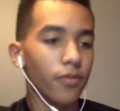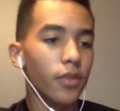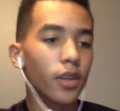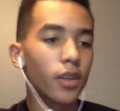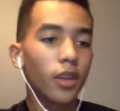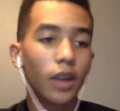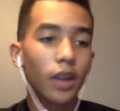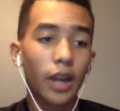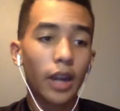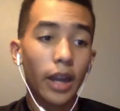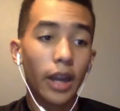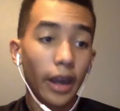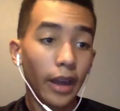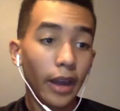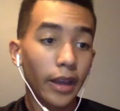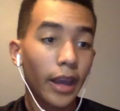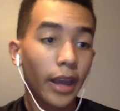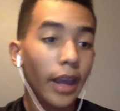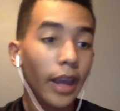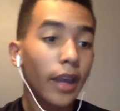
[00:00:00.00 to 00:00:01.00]
That I
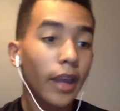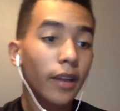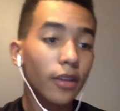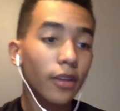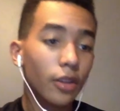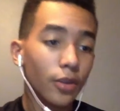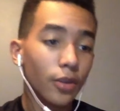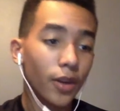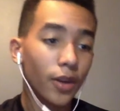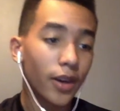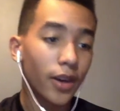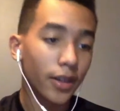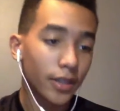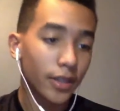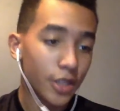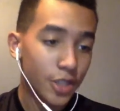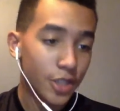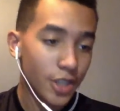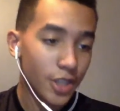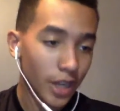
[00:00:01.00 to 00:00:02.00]
can do on
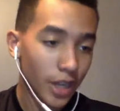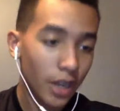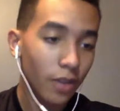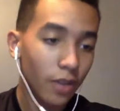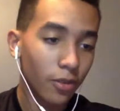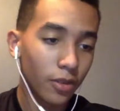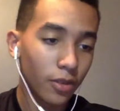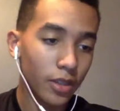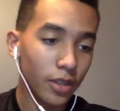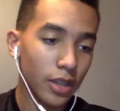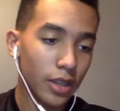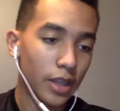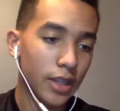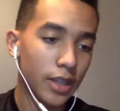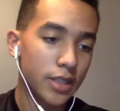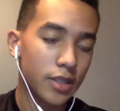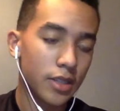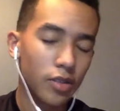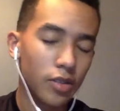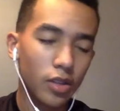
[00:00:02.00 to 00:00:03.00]
this channel
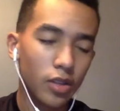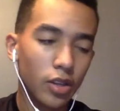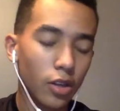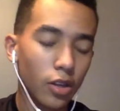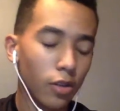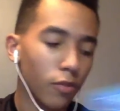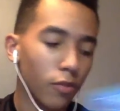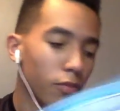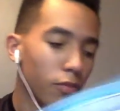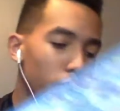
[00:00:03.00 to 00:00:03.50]
is, you know,